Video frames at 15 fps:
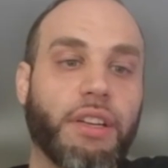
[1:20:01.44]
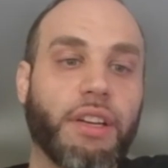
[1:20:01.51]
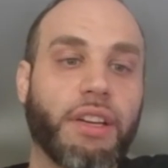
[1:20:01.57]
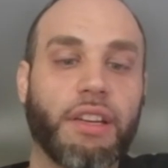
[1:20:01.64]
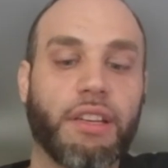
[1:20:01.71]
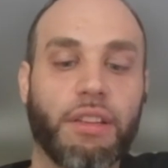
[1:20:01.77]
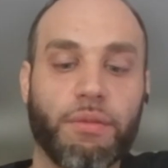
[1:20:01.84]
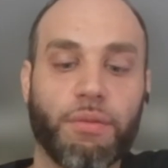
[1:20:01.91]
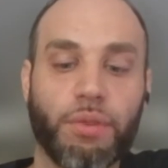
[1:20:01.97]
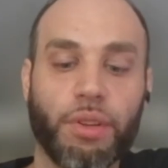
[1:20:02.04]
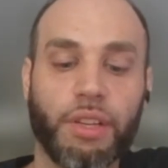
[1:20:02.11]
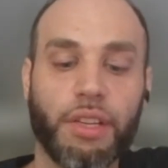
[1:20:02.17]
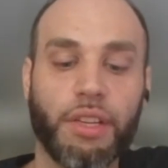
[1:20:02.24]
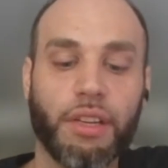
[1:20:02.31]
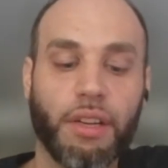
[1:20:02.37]
and can
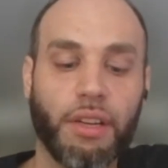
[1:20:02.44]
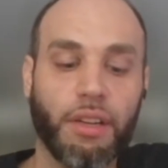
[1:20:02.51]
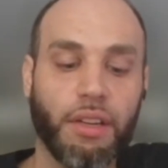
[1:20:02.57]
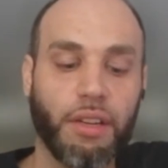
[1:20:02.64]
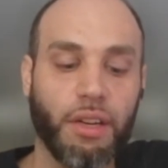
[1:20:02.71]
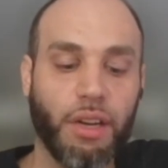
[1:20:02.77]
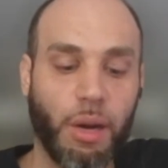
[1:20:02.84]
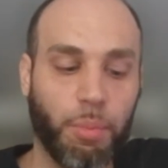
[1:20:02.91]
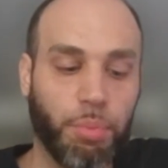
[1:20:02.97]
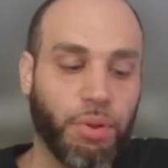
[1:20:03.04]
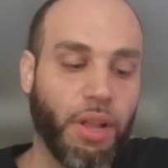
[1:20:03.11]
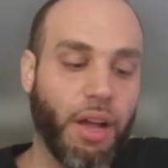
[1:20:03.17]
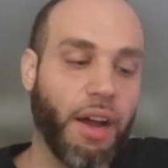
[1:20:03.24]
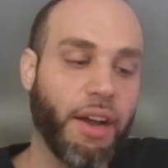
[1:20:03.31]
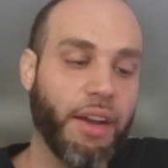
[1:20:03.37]
really
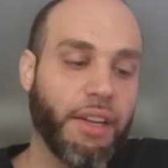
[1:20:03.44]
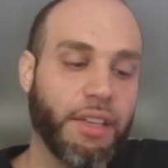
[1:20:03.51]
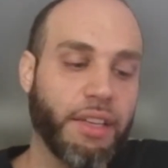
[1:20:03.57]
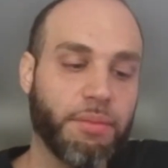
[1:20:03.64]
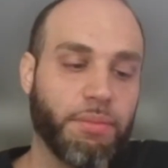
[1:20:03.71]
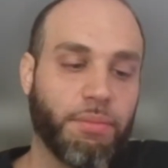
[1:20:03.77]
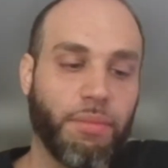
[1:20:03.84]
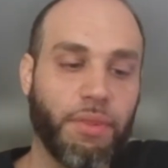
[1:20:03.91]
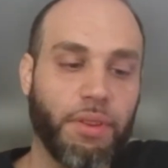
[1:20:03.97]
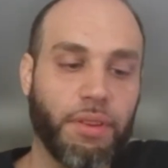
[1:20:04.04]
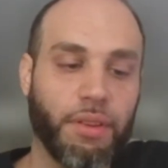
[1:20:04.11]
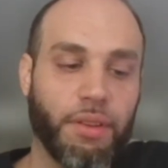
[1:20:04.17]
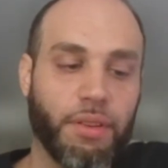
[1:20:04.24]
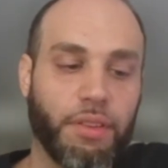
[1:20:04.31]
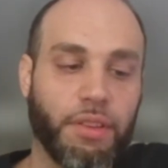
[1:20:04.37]
apply
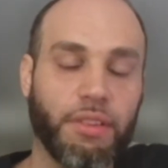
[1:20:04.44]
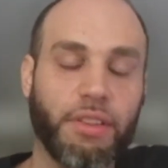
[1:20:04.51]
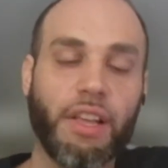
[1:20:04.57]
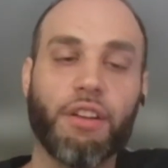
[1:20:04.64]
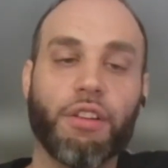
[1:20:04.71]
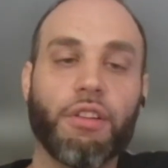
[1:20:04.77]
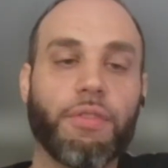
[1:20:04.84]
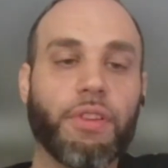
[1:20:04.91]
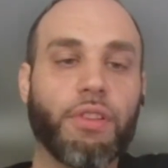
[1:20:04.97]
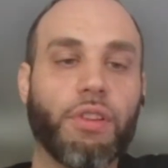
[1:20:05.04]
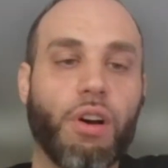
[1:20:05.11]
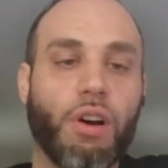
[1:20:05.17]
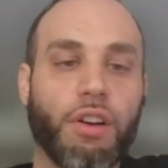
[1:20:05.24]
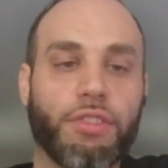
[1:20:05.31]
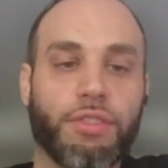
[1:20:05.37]
the letter of the
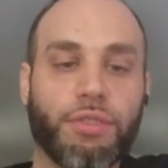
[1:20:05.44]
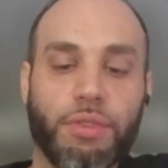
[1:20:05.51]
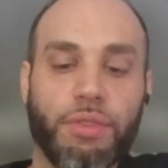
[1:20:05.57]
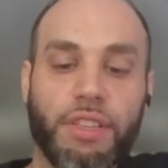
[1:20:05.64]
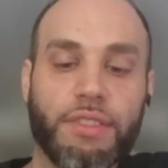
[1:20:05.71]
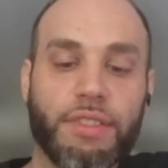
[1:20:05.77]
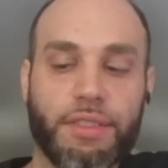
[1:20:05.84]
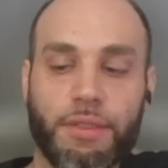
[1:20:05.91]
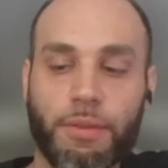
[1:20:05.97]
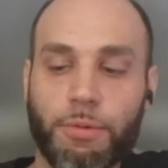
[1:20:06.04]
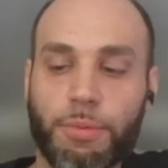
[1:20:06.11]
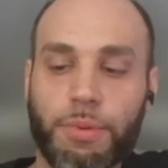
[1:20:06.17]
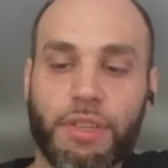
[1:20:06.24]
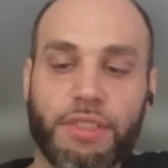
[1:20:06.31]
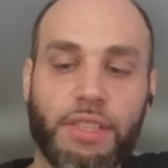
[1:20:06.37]
law to these
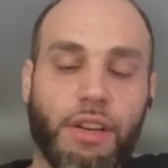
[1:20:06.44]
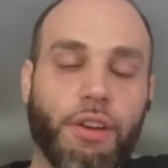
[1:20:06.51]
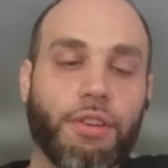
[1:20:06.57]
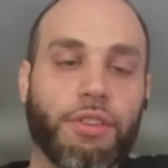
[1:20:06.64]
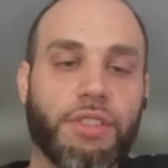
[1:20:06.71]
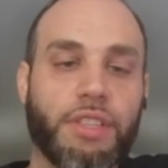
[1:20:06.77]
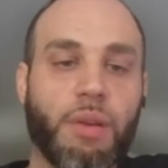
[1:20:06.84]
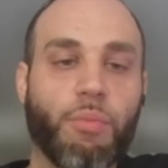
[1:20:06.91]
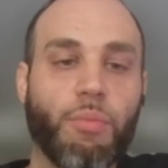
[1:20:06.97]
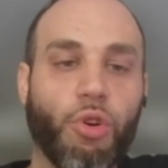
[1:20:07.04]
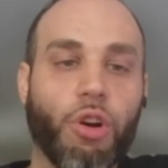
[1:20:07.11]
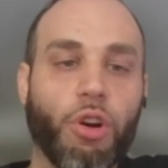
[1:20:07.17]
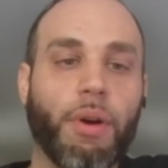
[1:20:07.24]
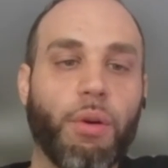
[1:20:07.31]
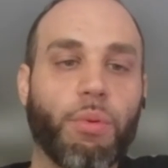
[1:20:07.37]
systems because they understand
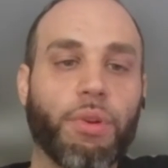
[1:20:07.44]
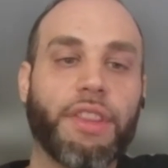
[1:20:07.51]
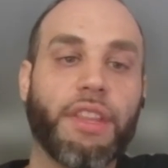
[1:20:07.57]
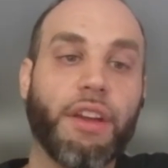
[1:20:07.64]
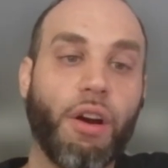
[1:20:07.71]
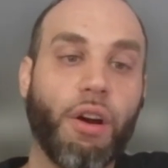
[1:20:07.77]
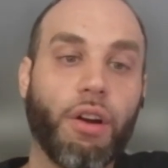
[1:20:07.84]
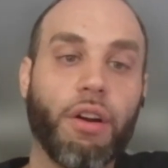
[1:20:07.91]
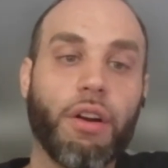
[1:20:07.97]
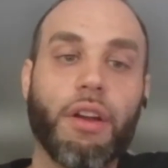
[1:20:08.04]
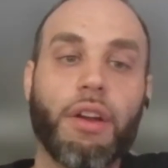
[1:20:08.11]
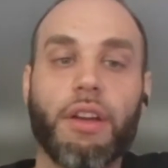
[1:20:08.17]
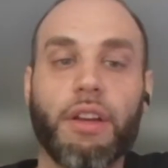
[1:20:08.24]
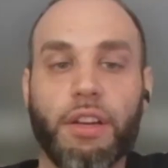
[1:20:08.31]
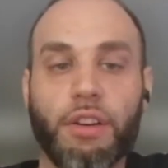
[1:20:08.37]
more about what they are
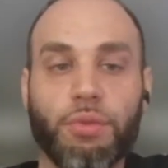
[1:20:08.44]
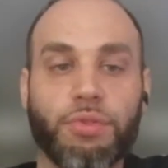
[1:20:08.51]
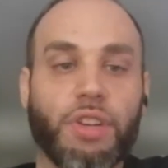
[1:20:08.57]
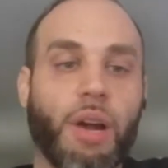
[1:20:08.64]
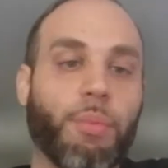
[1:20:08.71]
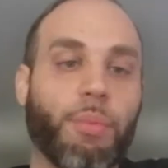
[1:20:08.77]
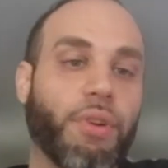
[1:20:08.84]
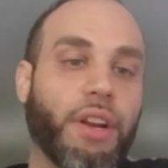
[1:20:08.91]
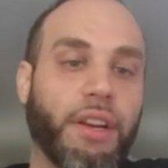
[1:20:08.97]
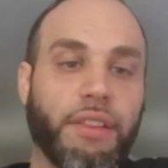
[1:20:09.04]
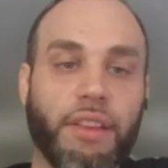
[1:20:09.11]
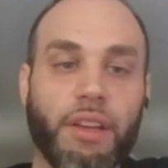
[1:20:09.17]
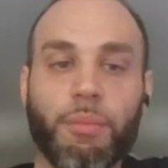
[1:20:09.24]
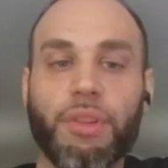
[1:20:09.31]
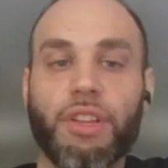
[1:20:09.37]
and who's
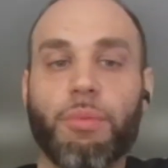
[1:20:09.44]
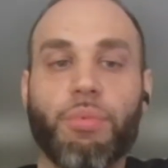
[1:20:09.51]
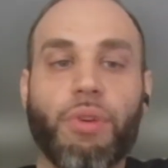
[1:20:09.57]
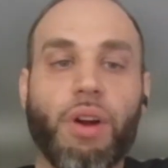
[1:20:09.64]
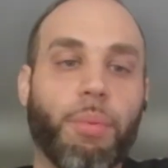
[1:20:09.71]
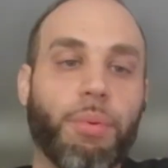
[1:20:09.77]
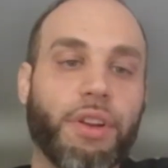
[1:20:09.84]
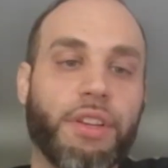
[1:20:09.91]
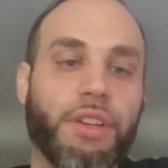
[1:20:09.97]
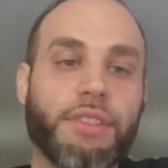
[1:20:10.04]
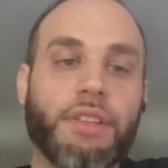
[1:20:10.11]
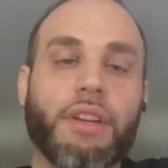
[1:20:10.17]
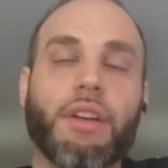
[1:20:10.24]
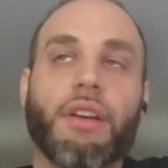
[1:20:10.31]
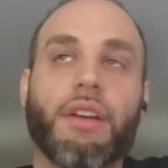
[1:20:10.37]
operating them and their properties,
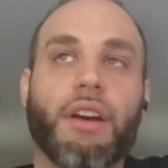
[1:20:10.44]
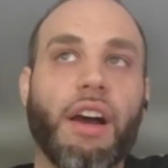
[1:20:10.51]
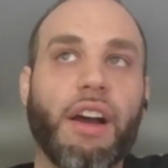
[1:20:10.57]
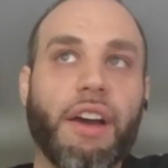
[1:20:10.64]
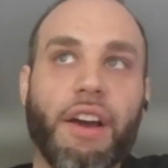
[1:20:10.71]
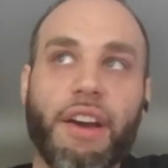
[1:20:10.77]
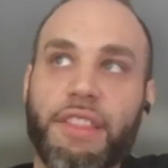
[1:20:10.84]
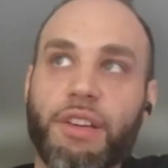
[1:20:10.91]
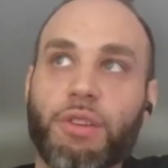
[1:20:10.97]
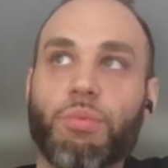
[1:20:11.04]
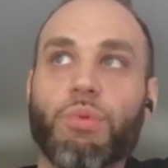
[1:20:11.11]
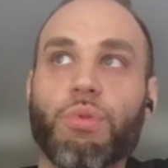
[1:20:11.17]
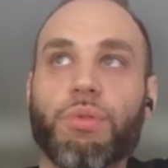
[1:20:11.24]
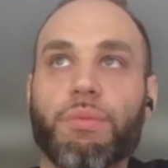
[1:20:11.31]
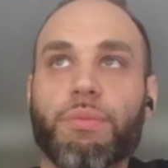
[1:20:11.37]
I think
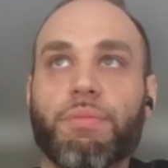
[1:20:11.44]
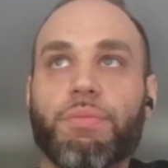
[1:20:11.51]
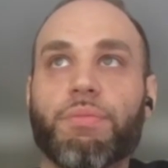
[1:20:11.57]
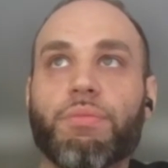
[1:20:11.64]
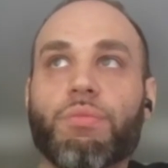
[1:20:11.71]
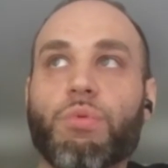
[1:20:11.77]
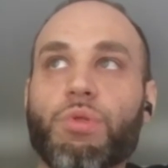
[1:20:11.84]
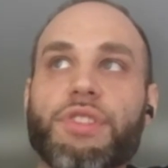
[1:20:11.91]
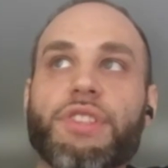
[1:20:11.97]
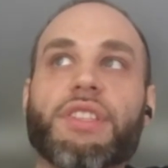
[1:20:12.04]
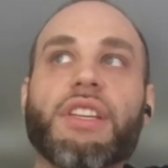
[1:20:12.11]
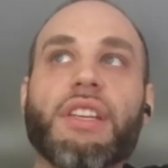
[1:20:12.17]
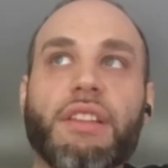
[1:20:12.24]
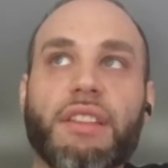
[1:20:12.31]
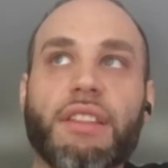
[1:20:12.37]
we'll
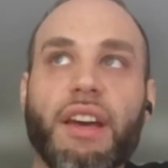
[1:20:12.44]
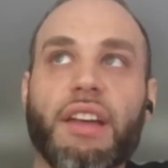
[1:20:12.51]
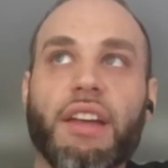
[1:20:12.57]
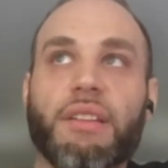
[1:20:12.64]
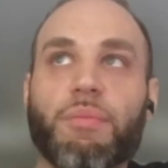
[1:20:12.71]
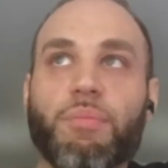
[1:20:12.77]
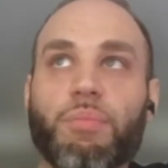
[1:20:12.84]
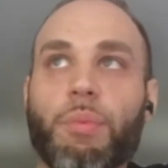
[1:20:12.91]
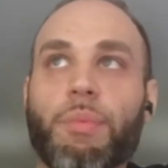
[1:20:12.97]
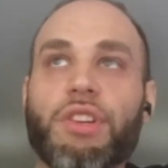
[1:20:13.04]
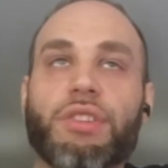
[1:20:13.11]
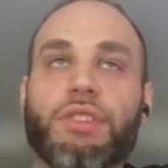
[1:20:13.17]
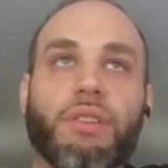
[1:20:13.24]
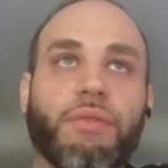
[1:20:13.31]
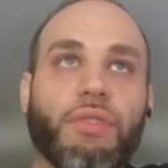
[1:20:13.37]
see that
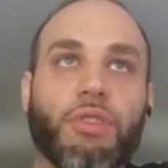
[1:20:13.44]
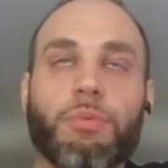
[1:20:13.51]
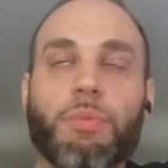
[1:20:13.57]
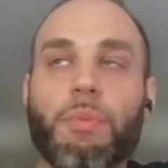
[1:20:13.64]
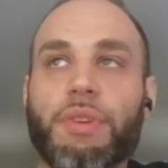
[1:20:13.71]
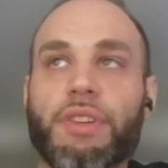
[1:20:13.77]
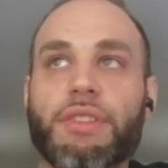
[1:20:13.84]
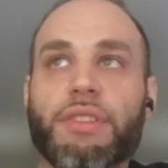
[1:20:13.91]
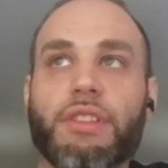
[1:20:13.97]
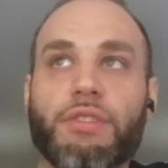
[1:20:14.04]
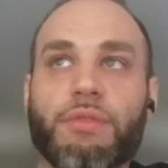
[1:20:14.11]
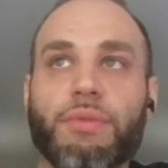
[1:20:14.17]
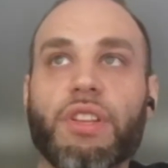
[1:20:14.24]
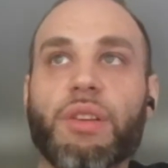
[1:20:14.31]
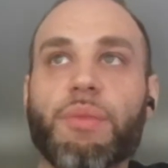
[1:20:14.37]
permission versus
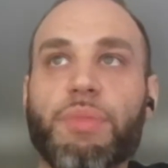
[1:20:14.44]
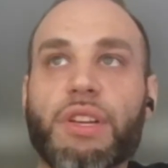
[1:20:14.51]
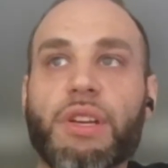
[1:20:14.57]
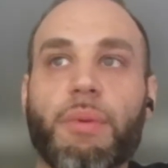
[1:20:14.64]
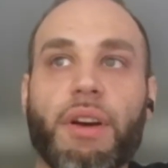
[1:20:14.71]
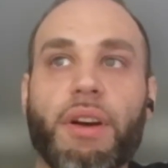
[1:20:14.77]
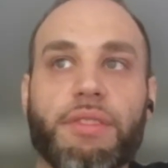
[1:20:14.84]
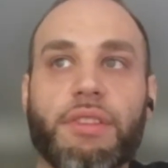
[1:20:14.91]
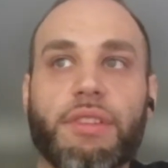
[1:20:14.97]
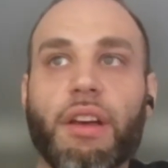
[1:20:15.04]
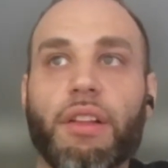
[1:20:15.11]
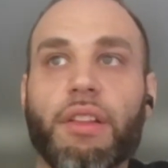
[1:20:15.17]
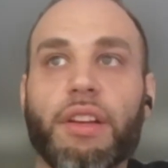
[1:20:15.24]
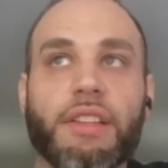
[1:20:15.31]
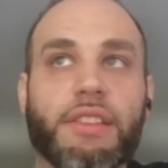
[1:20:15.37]
permissionless really be about
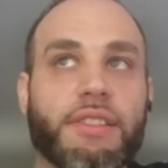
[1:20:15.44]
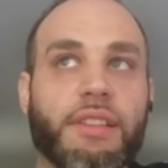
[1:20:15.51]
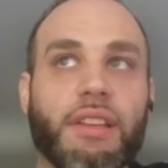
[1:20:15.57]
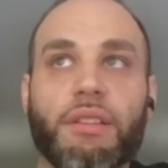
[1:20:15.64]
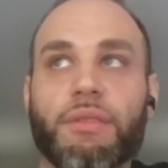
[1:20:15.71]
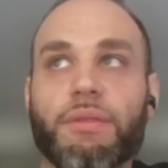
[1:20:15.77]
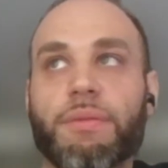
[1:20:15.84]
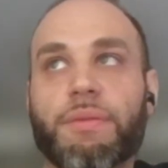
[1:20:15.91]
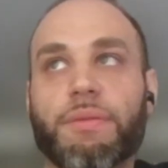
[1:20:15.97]
scaling instead of